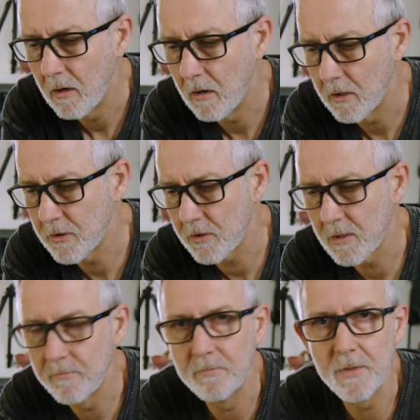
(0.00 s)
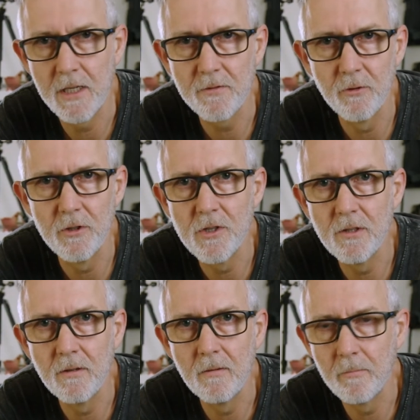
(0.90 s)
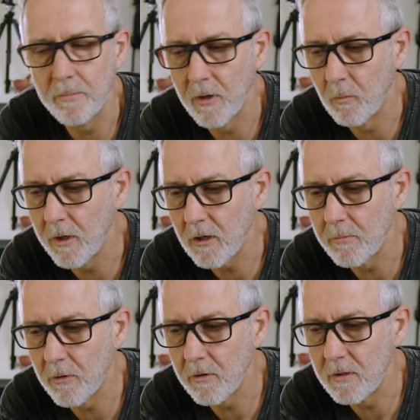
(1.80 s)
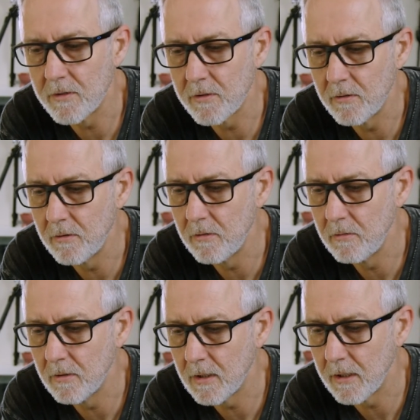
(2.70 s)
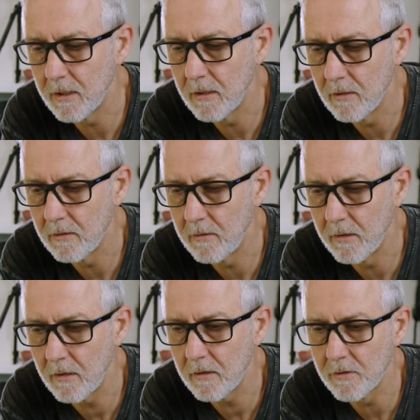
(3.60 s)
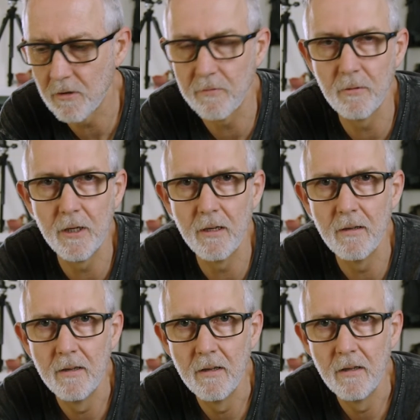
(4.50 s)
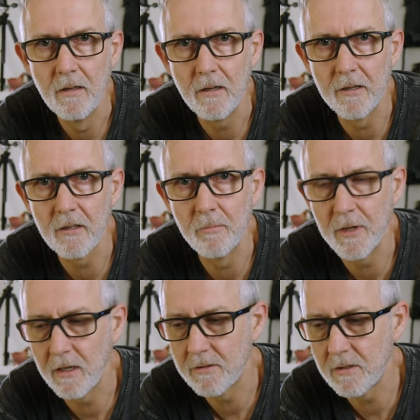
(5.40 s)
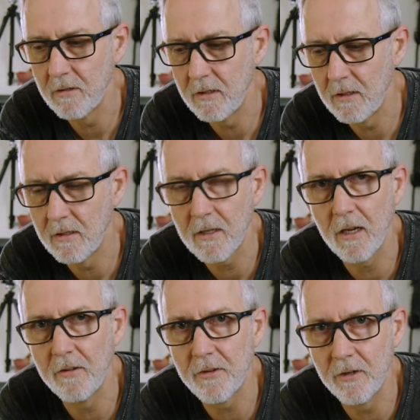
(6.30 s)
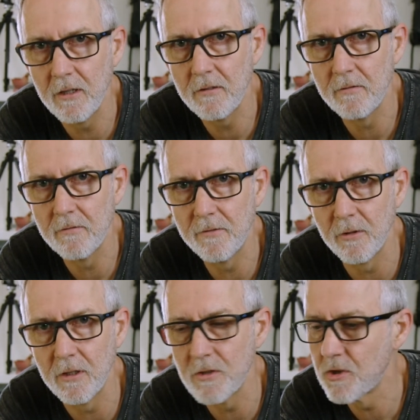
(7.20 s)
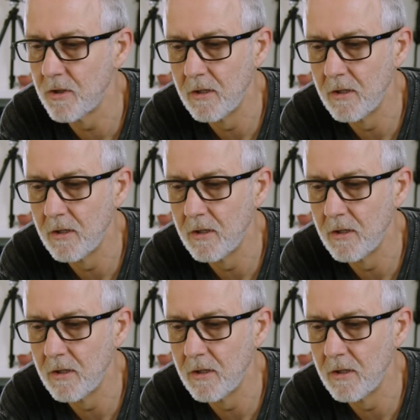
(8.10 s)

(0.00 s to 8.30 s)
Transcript: I shot some test footage, but when I brought it into the editing software and compared it to the K3 footage,